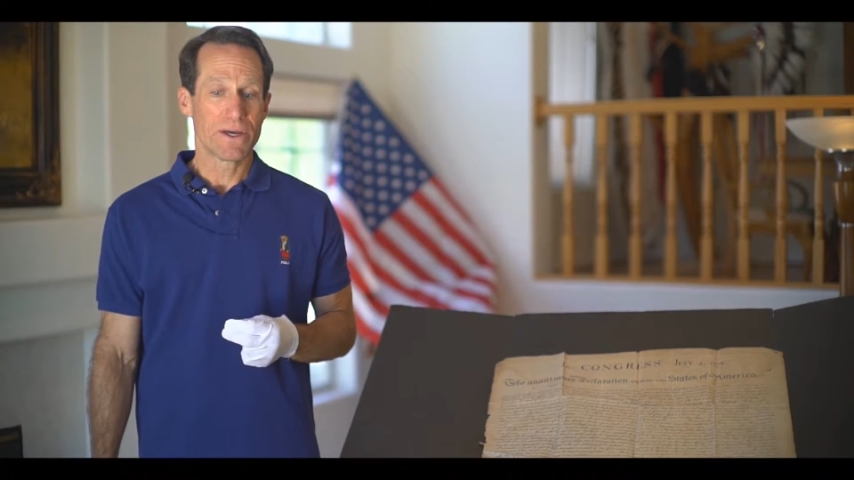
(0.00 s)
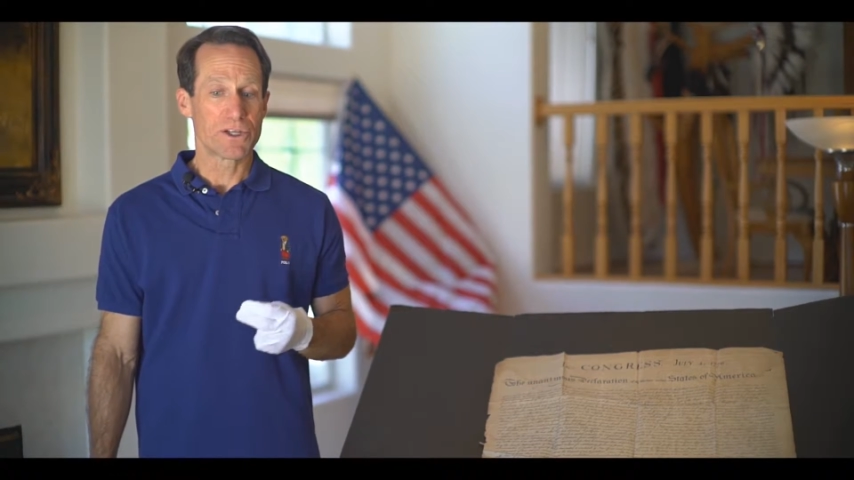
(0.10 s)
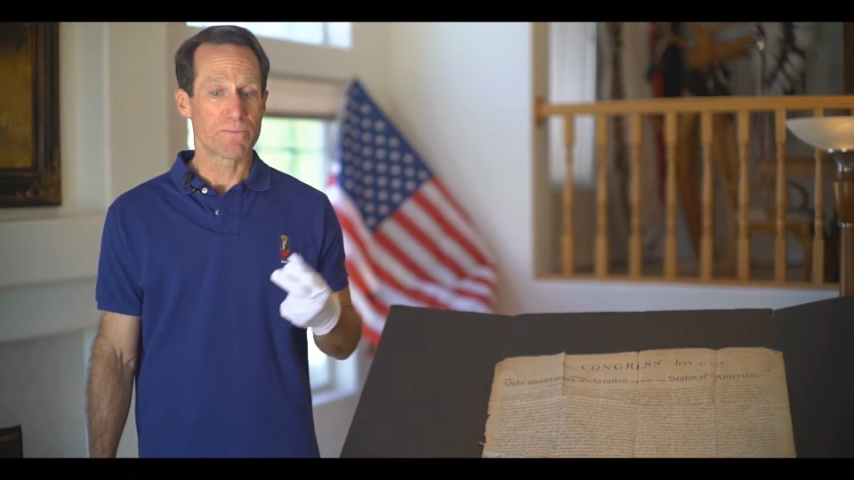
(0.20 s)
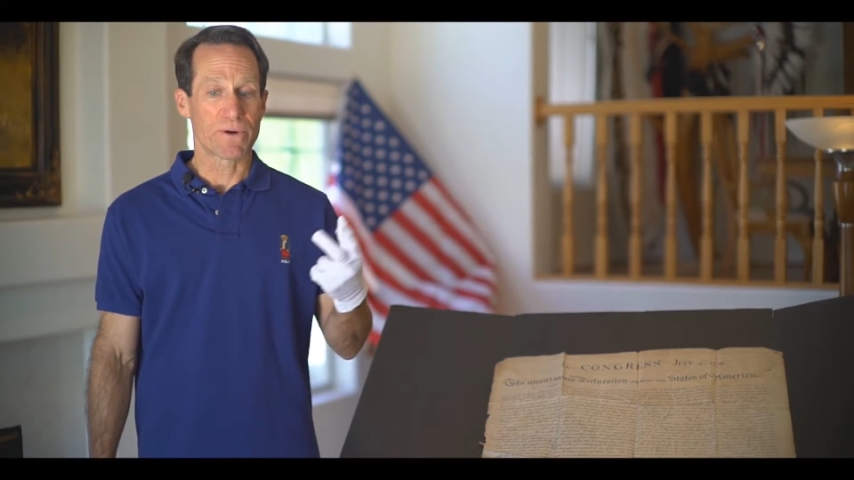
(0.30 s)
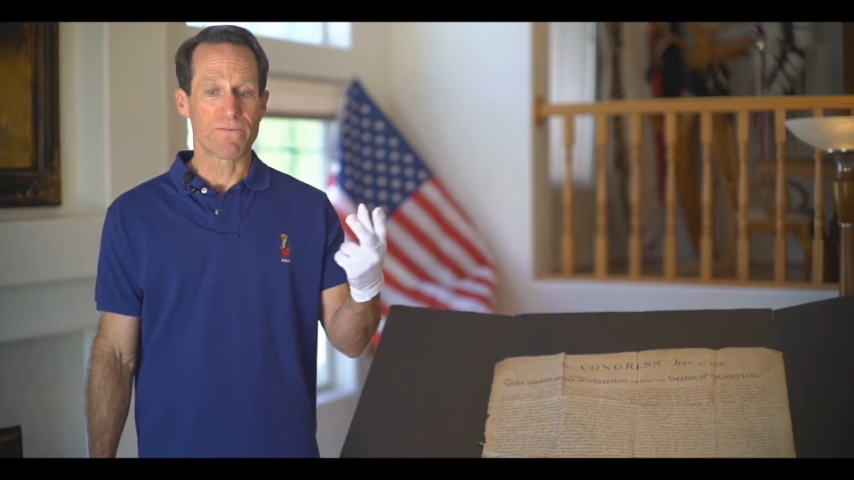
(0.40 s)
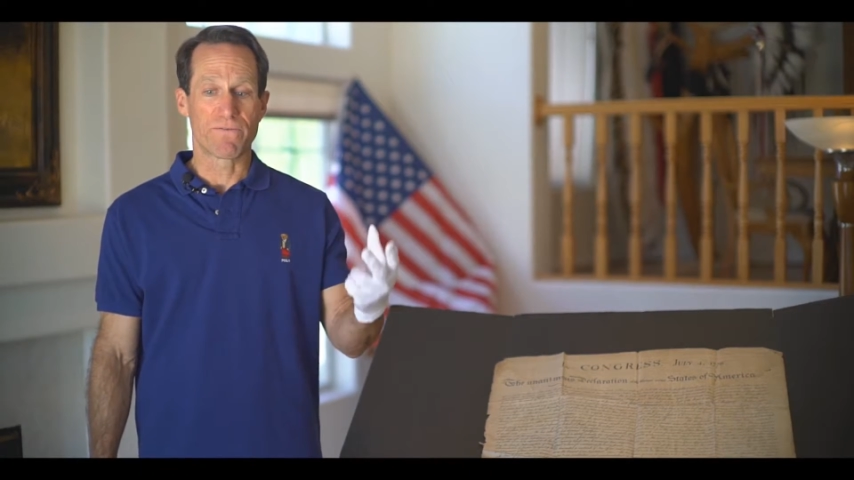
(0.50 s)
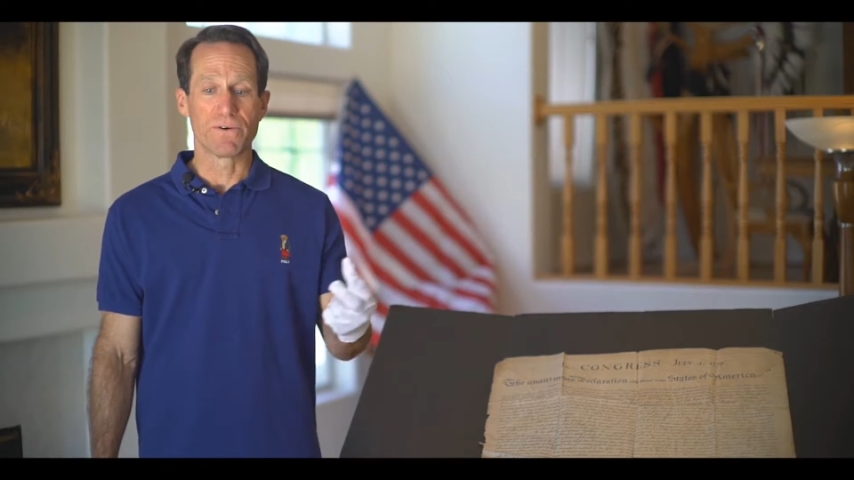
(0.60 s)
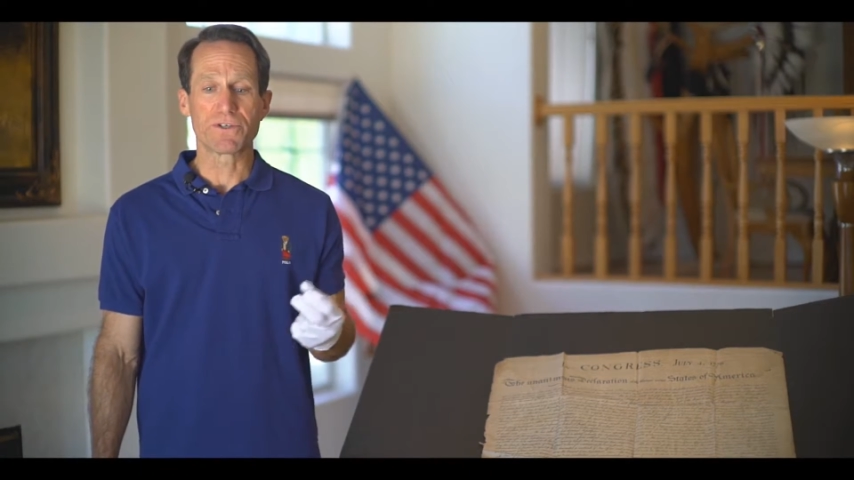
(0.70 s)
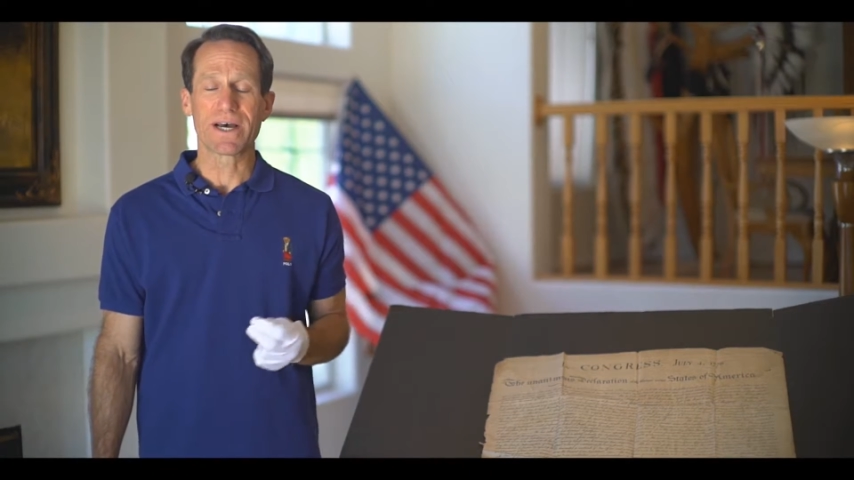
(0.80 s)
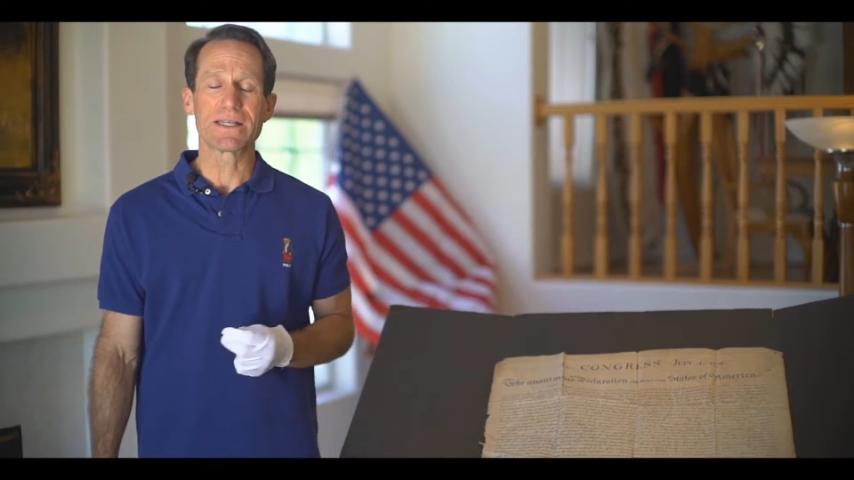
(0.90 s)
to print
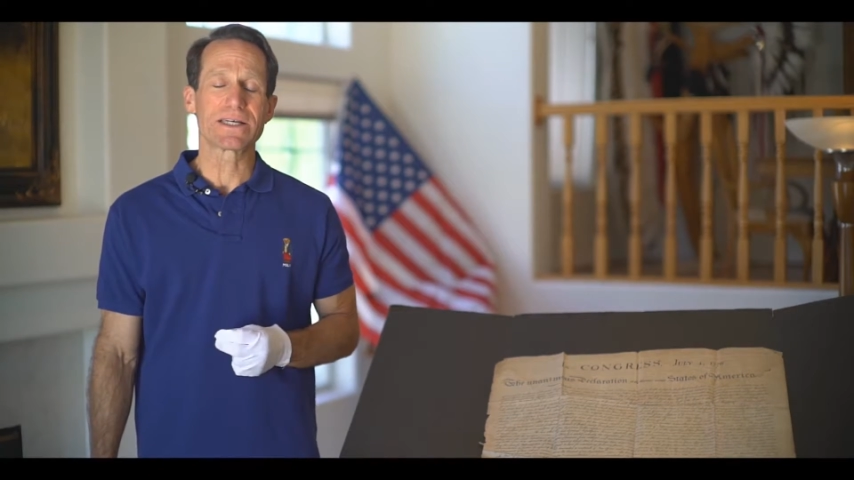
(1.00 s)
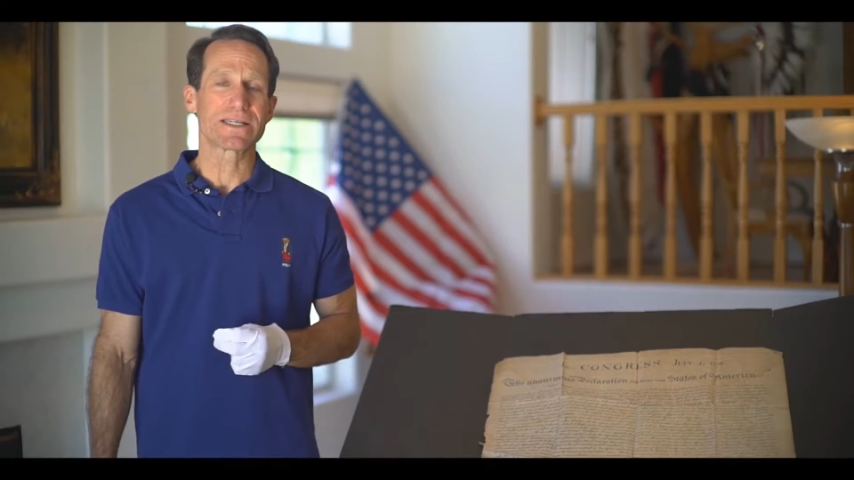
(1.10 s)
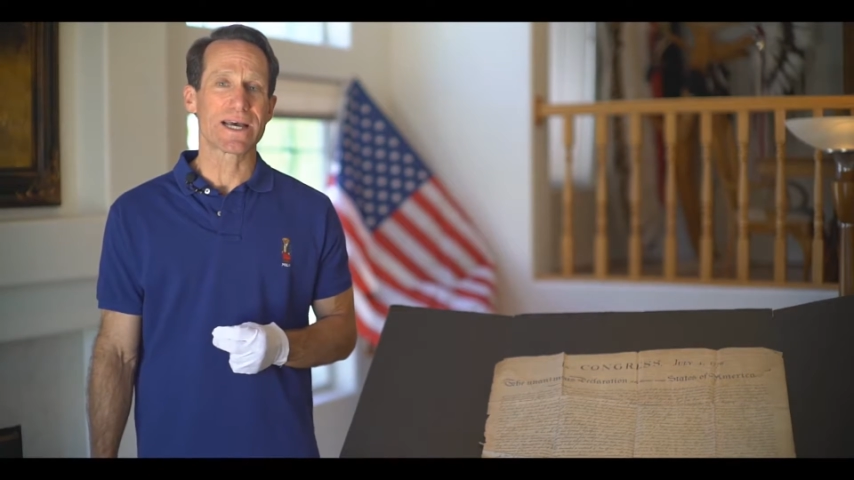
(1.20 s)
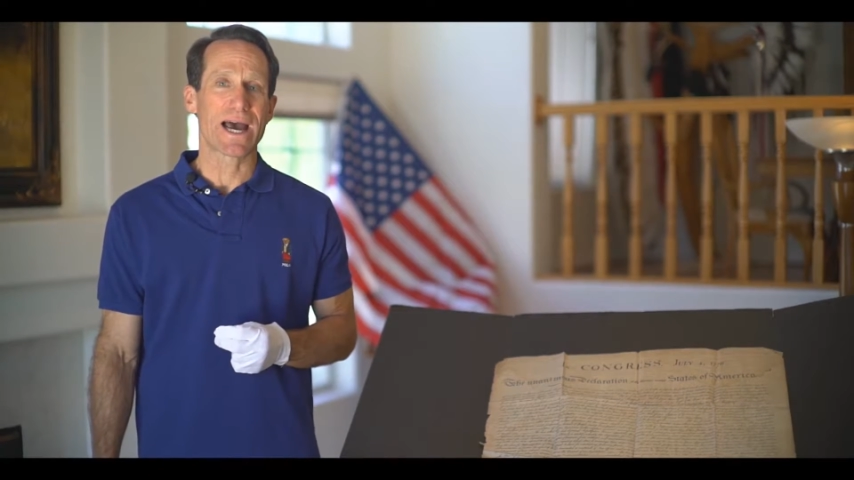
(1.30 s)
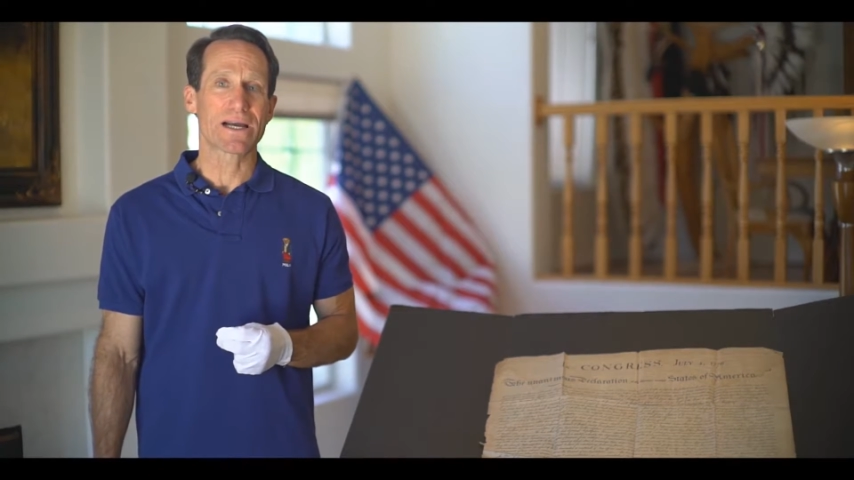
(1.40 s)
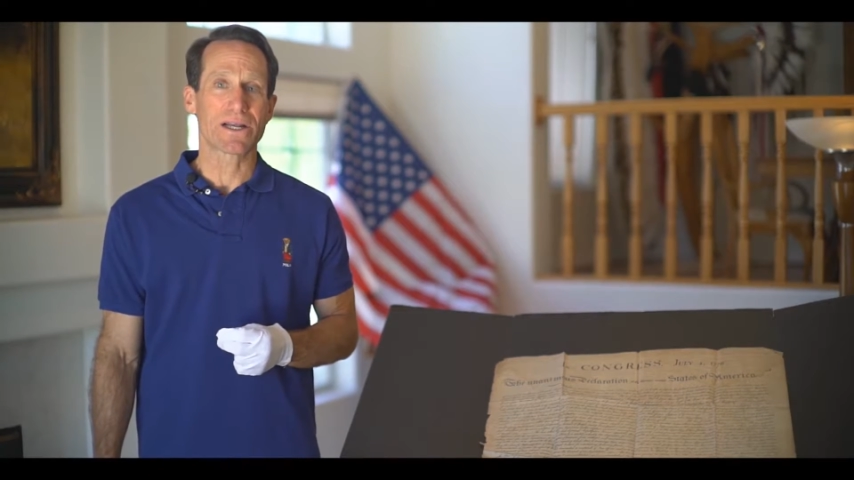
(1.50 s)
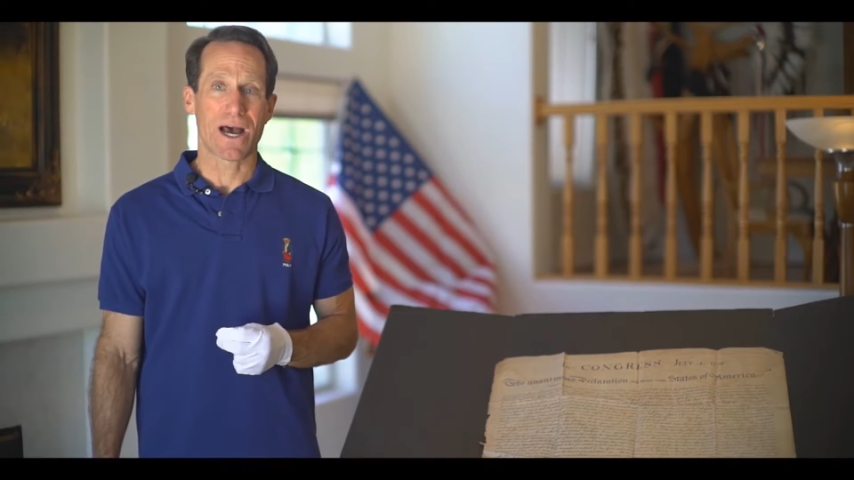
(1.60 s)
full-size exact